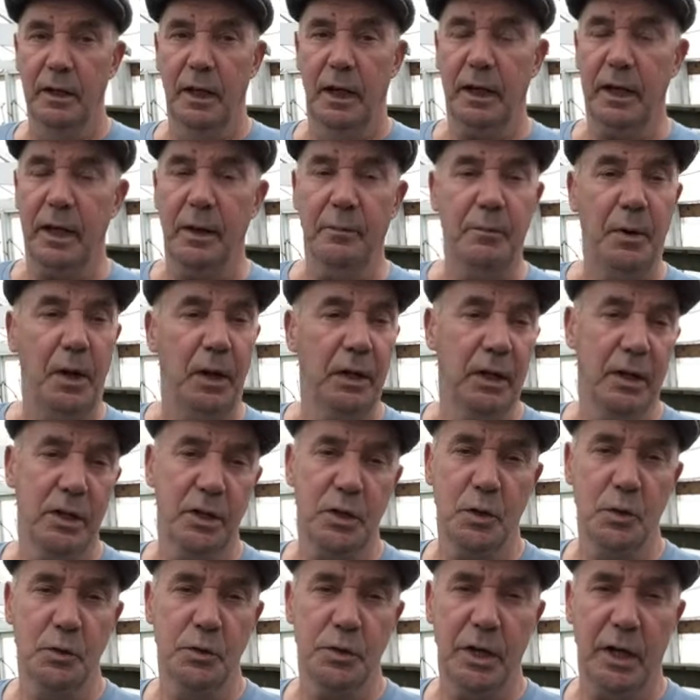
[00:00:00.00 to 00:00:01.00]
I'll get back to you as
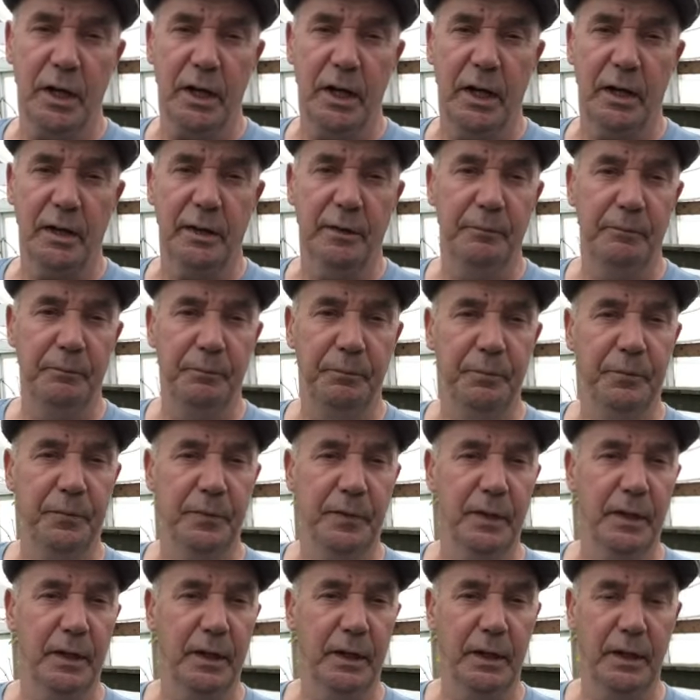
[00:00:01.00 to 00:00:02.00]
soon as I can.
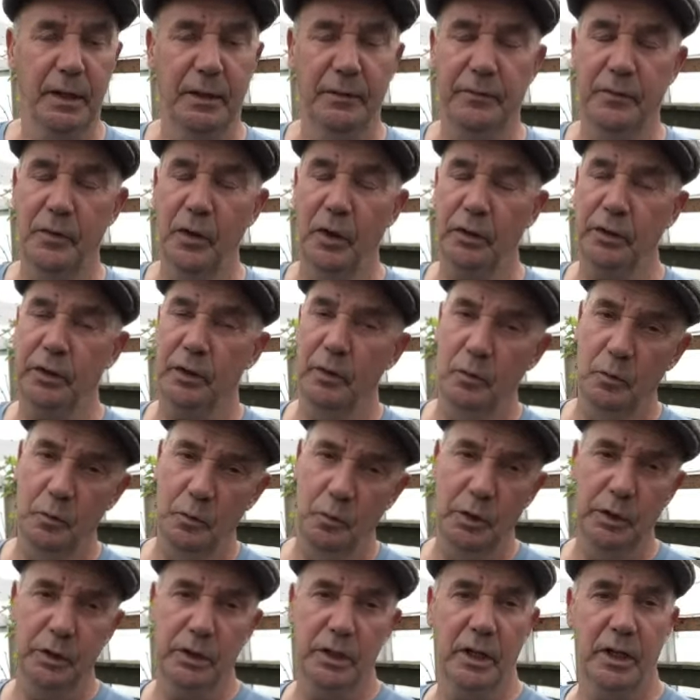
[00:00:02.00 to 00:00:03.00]
If not,
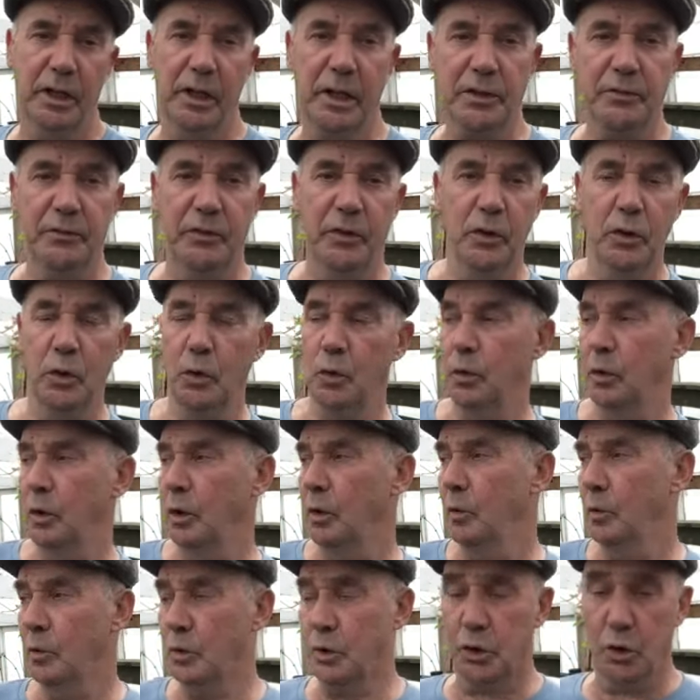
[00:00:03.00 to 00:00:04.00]
wait until the next video,
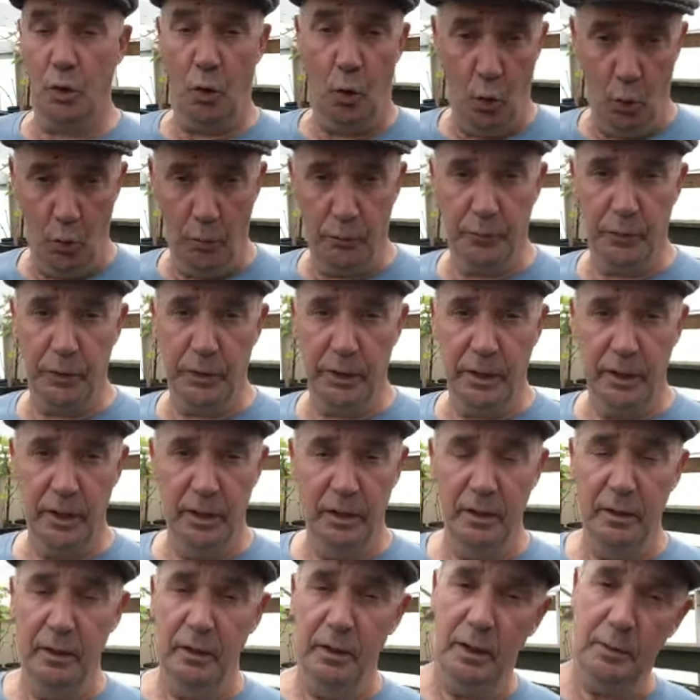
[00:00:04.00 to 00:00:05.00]
which hopefully
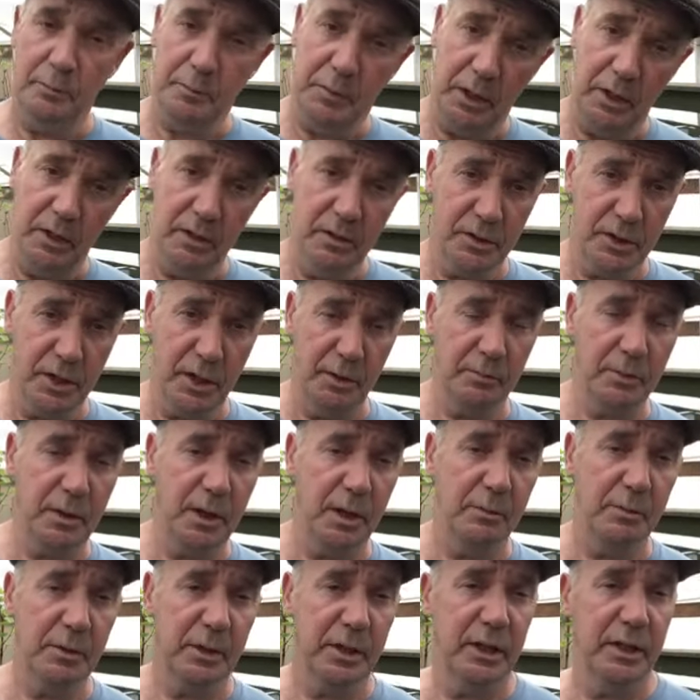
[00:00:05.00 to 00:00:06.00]
will be same
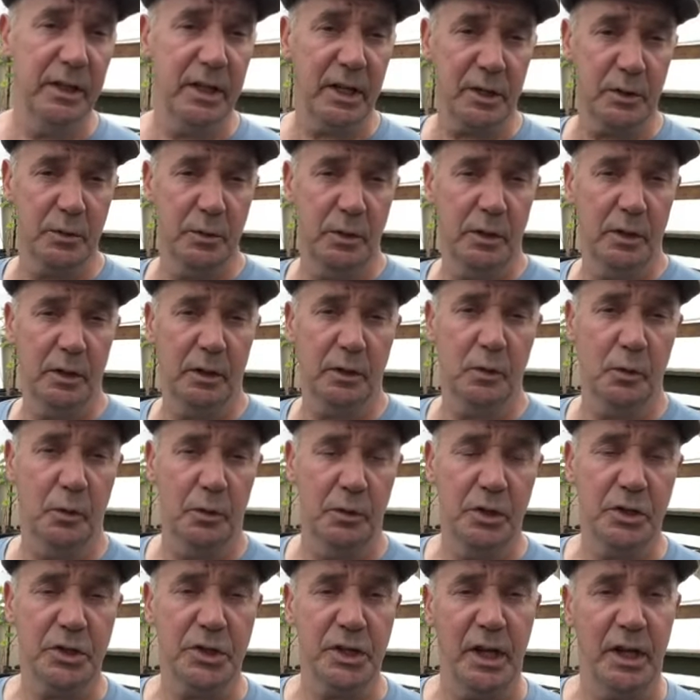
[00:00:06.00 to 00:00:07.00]
time again next week. I'll do it
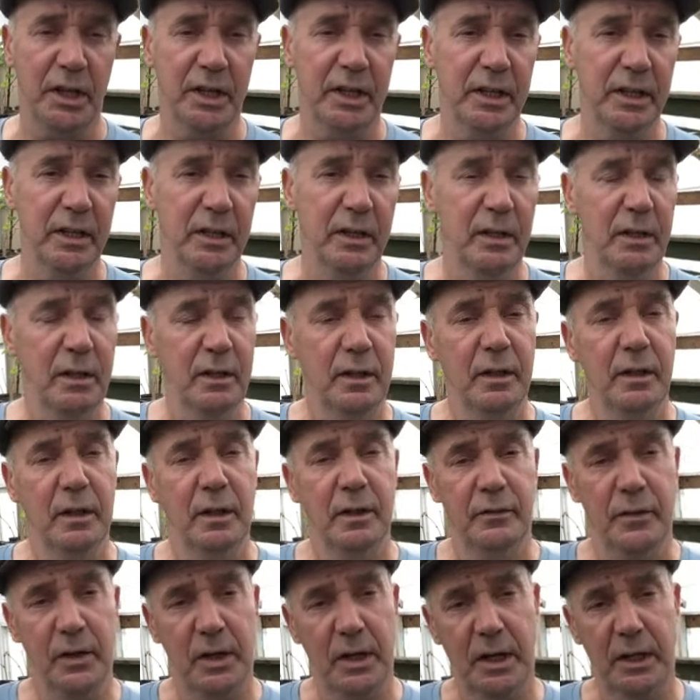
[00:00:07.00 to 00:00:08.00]
on the Saturday.
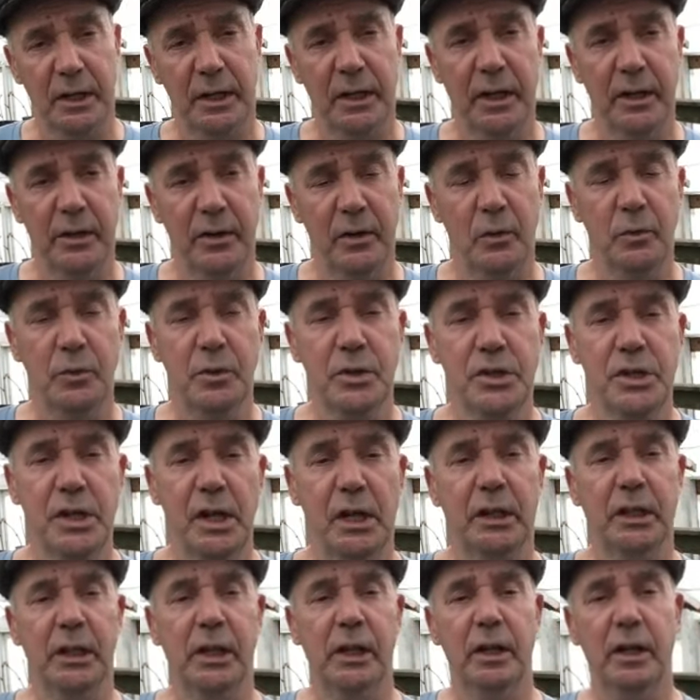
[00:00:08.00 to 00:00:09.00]
If I can't get it out on the
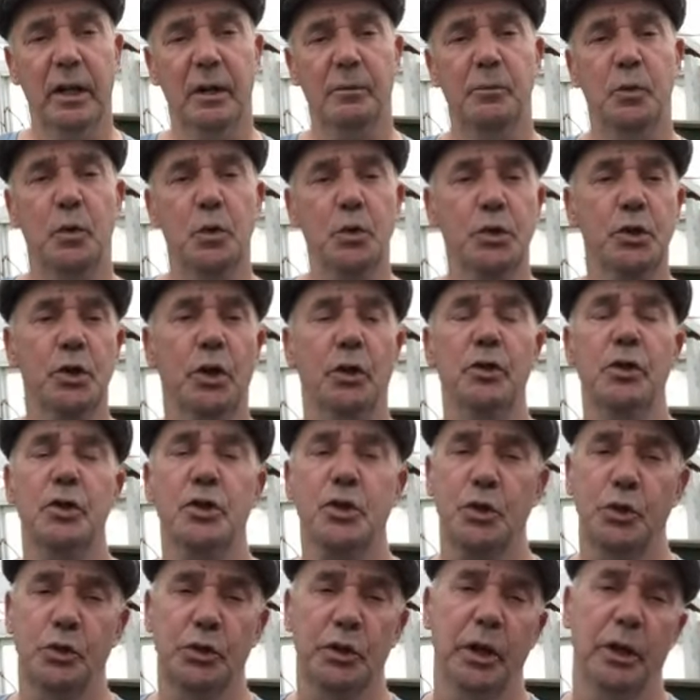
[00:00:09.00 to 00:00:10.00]
Saturday night, I'll post it on the
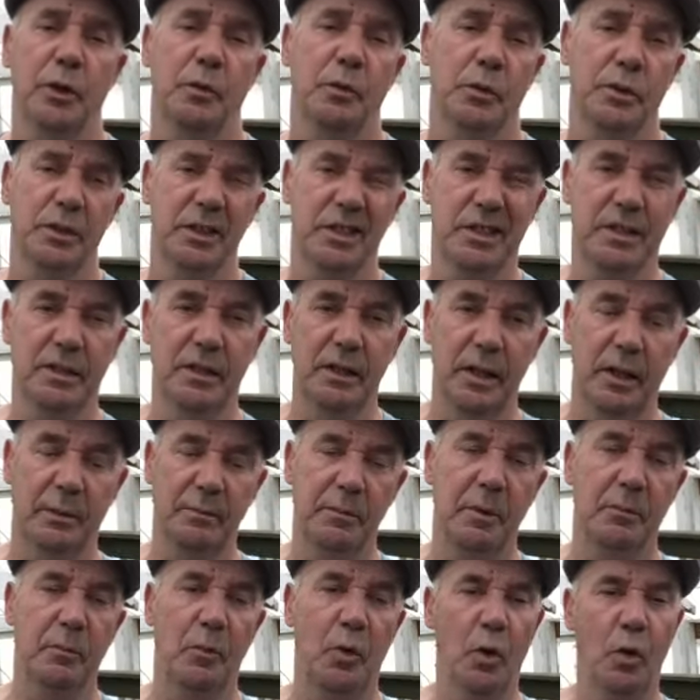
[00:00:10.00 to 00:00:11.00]
Sunday when it's a little
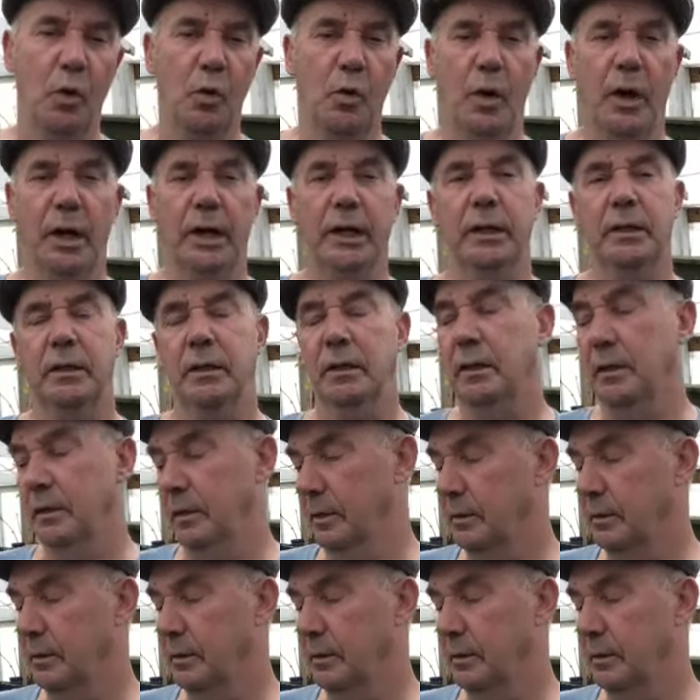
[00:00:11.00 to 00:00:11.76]
bit more quiet.